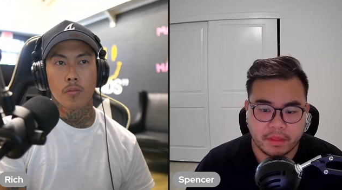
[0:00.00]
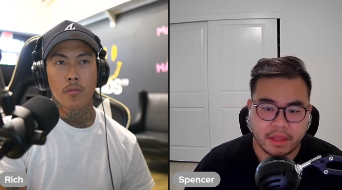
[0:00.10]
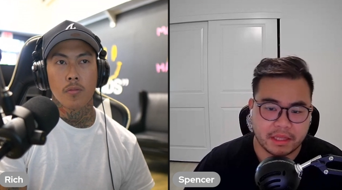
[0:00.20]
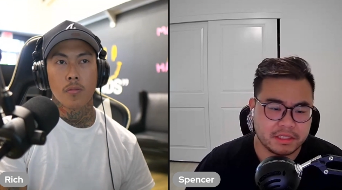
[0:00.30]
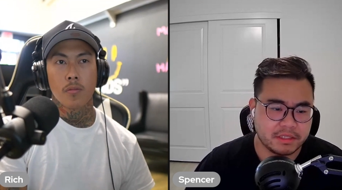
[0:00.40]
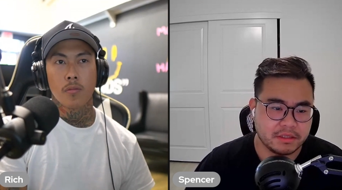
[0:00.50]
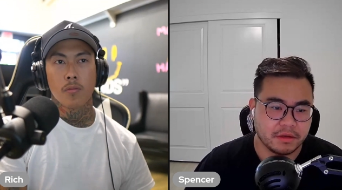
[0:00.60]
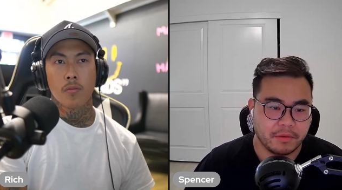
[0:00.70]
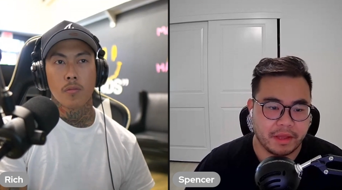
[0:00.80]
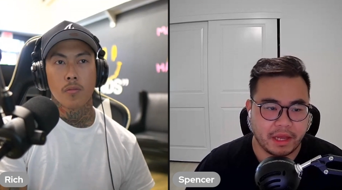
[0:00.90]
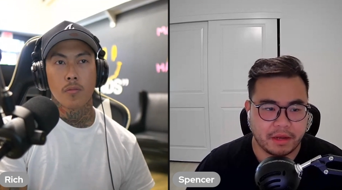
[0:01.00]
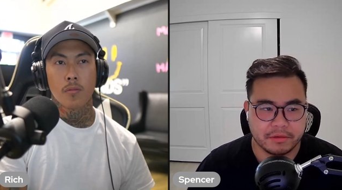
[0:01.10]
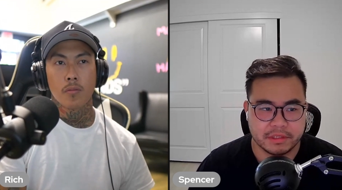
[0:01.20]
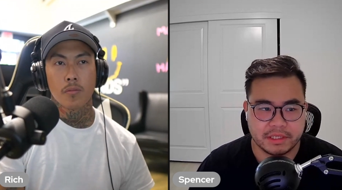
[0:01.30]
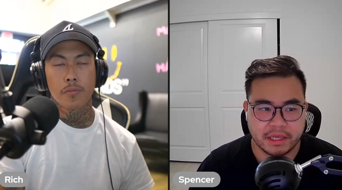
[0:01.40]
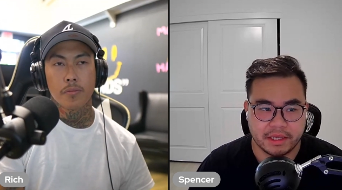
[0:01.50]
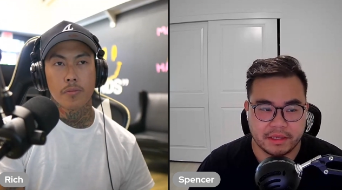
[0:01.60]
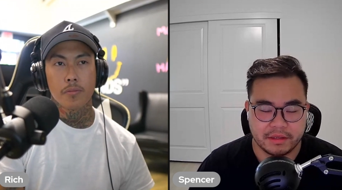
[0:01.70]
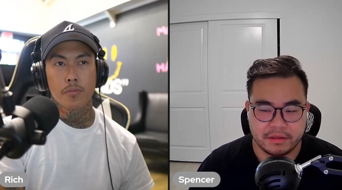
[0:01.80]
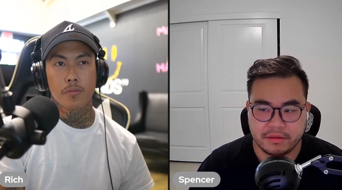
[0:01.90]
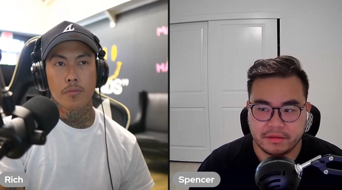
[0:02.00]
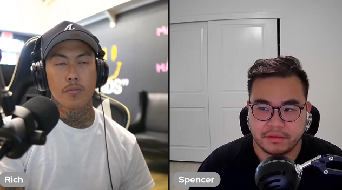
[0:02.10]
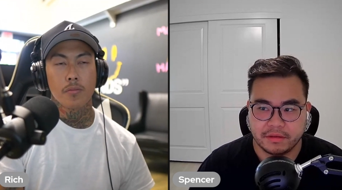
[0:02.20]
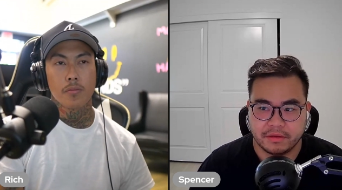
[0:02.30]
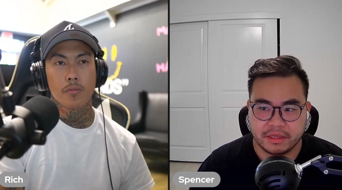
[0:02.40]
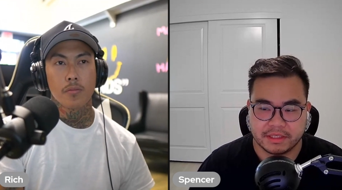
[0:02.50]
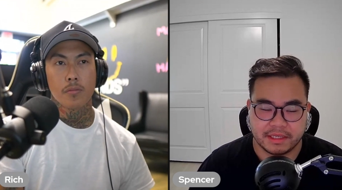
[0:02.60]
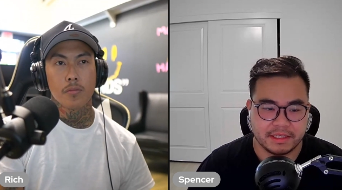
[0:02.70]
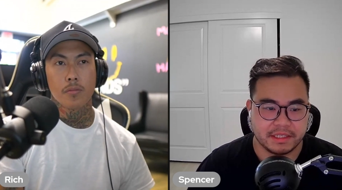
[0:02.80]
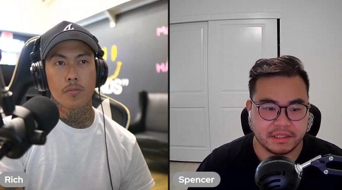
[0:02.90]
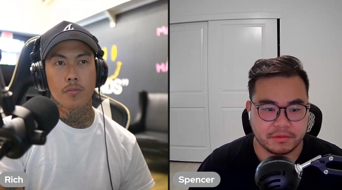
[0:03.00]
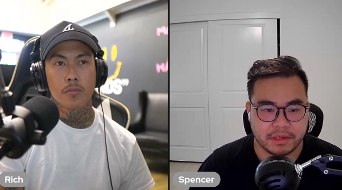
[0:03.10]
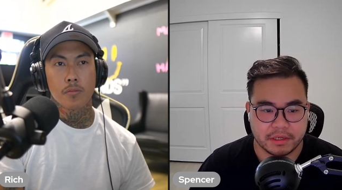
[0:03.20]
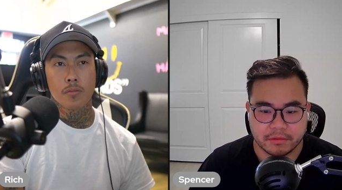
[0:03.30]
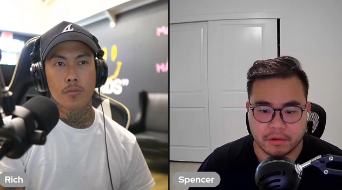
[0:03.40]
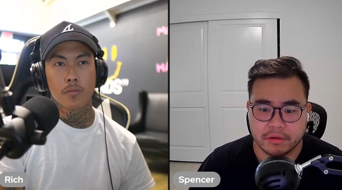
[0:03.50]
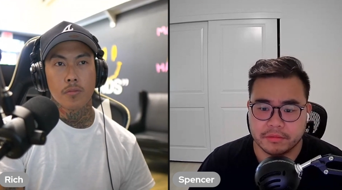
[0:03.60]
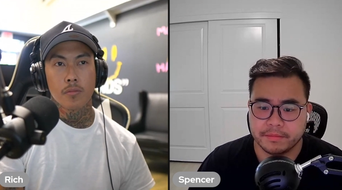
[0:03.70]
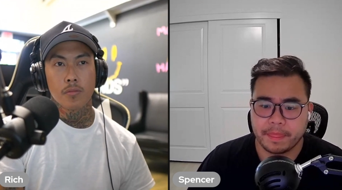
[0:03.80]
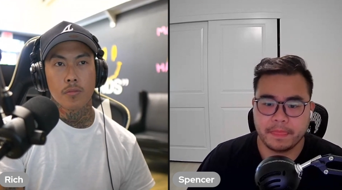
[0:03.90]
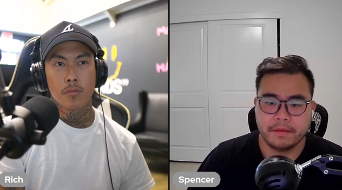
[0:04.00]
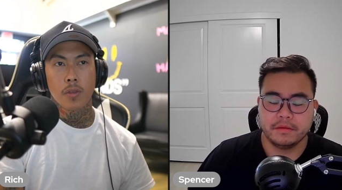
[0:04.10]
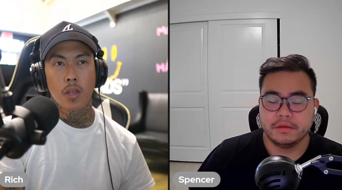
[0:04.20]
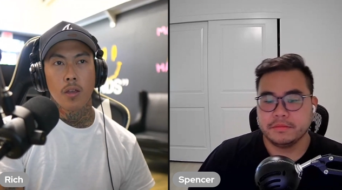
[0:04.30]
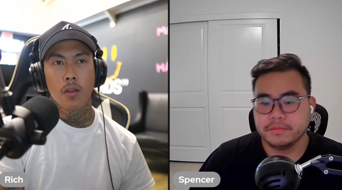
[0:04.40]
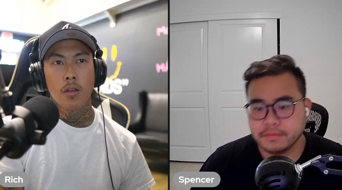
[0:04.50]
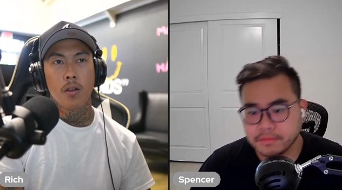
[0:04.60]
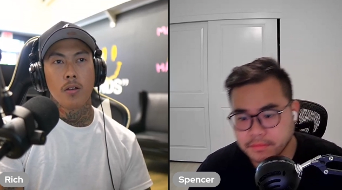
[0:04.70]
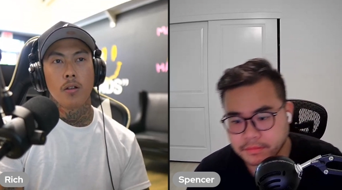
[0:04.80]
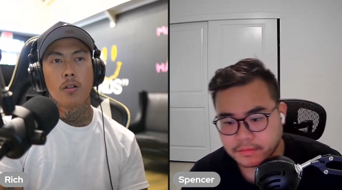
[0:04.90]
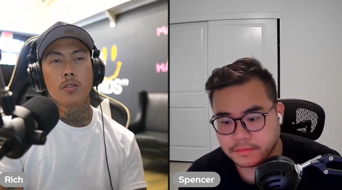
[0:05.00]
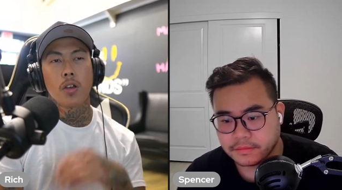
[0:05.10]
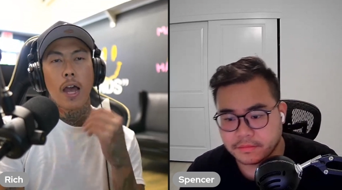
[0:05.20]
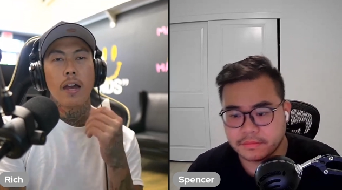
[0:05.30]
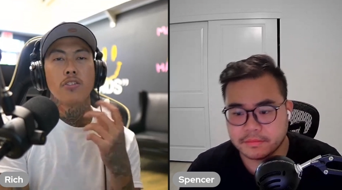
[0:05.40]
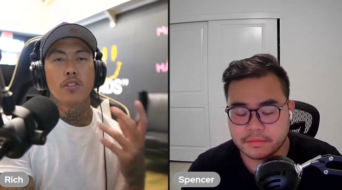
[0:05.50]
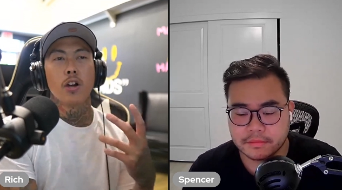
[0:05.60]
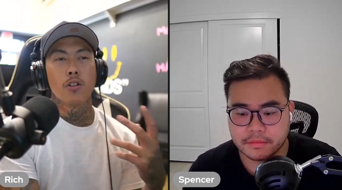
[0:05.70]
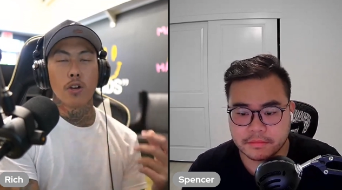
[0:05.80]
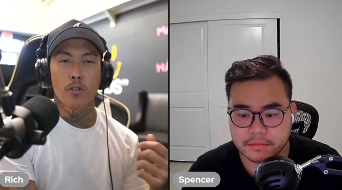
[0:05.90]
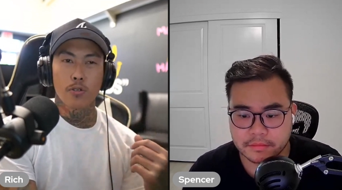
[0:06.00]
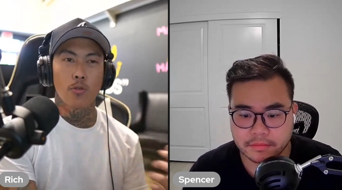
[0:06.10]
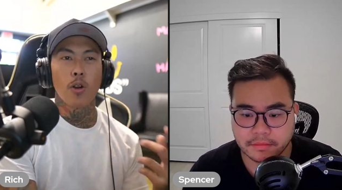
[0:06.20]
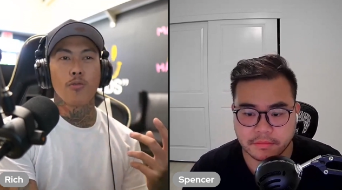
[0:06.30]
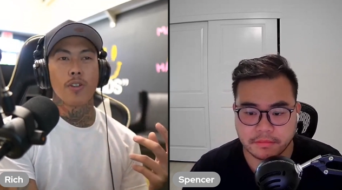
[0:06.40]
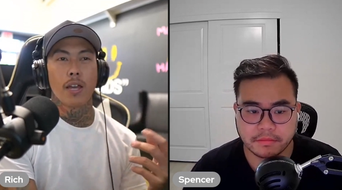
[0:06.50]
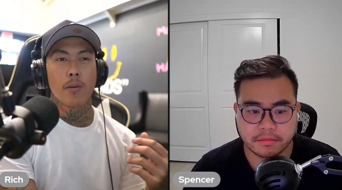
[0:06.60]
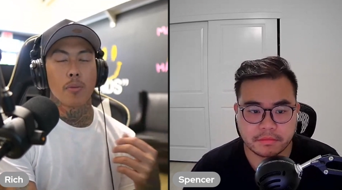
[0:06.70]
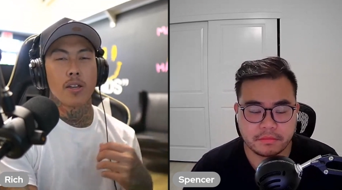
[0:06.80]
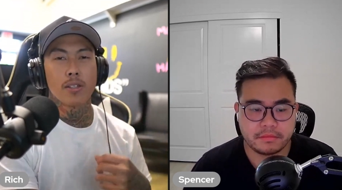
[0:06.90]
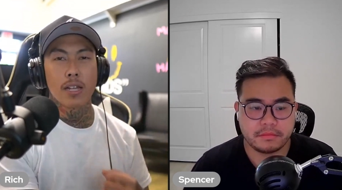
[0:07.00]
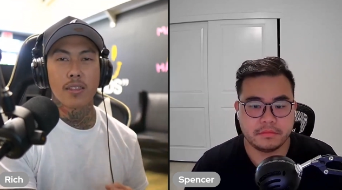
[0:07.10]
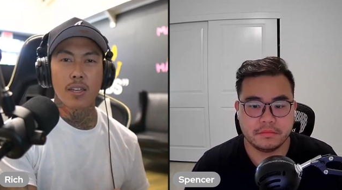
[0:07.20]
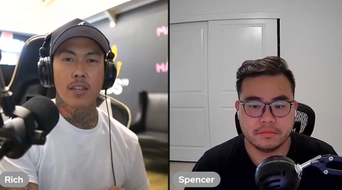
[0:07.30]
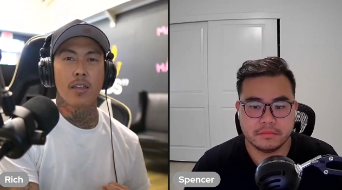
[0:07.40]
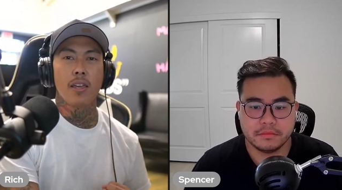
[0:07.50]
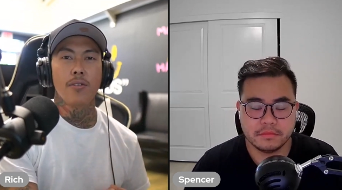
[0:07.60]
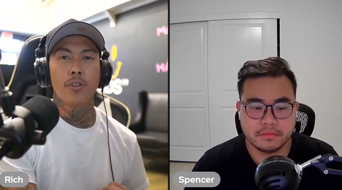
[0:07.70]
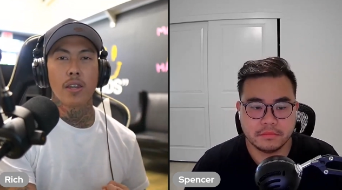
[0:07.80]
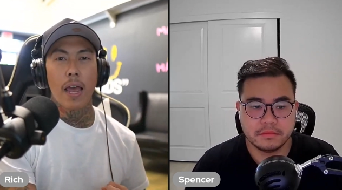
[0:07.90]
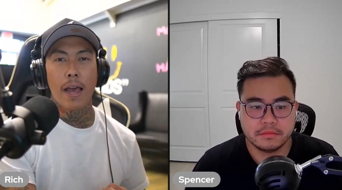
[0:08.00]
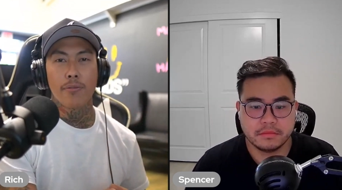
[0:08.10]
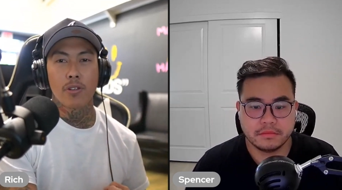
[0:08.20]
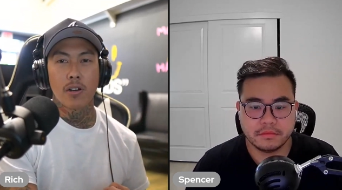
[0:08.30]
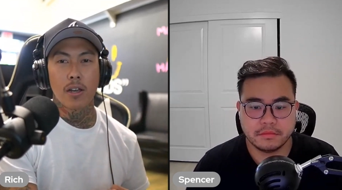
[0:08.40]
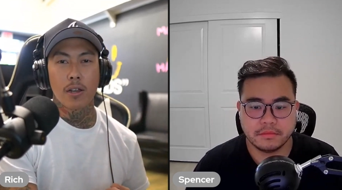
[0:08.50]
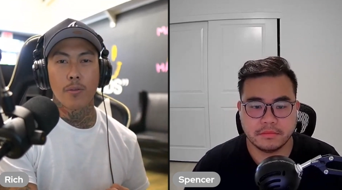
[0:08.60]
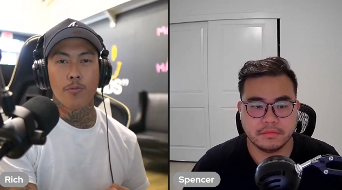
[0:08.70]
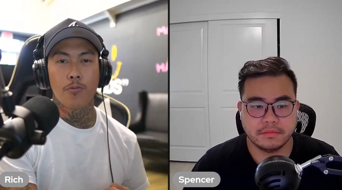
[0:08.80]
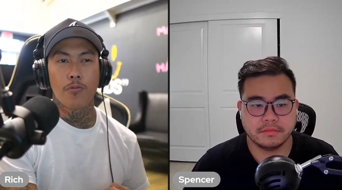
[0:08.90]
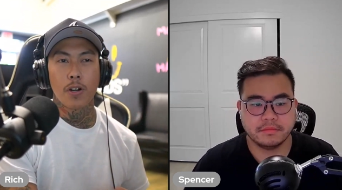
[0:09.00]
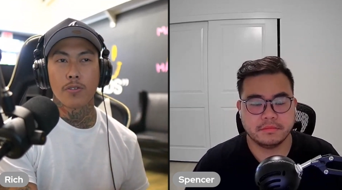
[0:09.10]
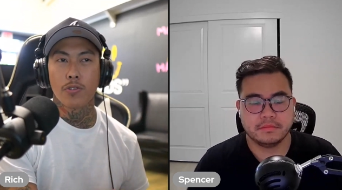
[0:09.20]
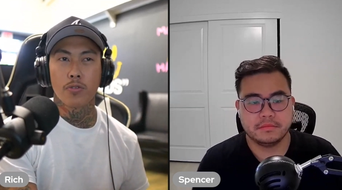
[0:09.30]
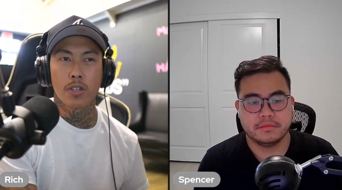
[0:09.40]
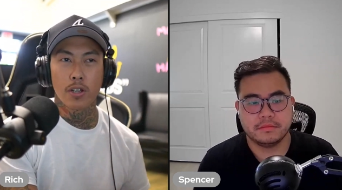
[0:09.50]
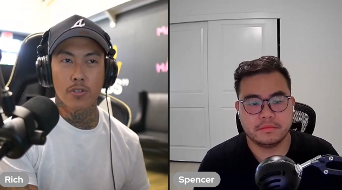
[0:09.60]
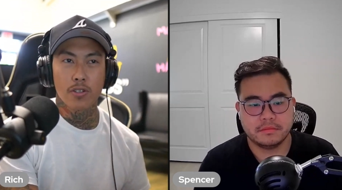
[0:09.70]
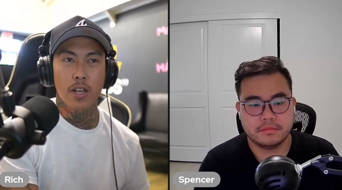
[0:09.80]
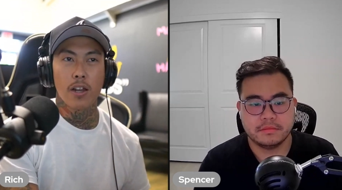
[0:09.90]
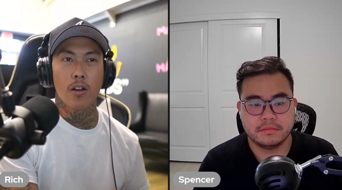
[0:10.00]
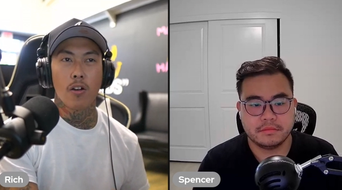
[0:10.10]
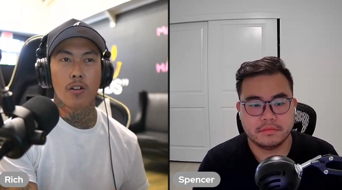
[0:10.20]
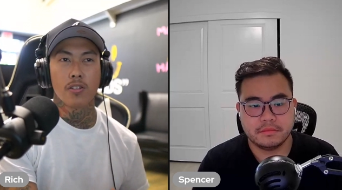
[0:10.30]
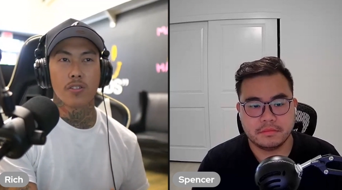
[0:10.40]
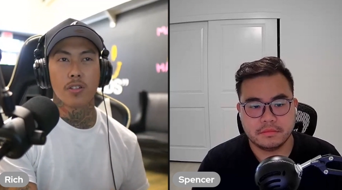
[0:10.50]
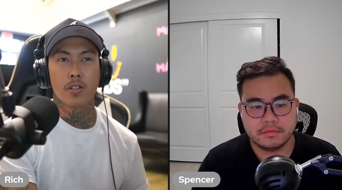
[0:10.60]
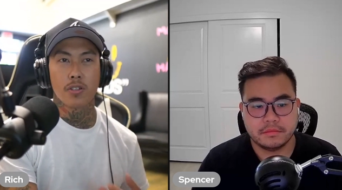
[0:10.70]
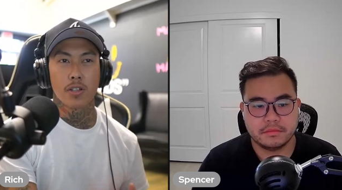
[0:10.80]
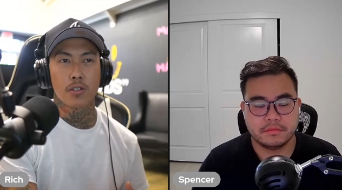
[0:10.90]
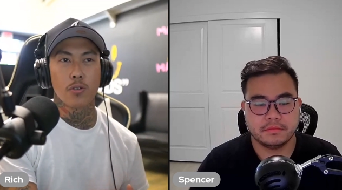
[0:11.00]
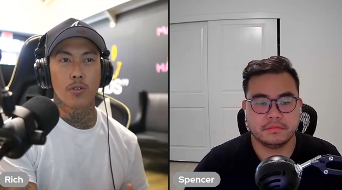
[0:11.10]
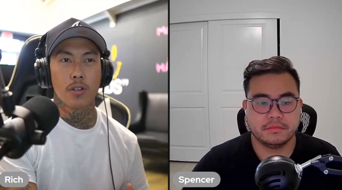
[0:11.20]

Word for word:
Speaker 1: That's the way I would say is the easiest way to grow. So
Speaker 2: how'd you know there was growth in that? Because I think even after like a first few sales, it's kind of hard to still stick to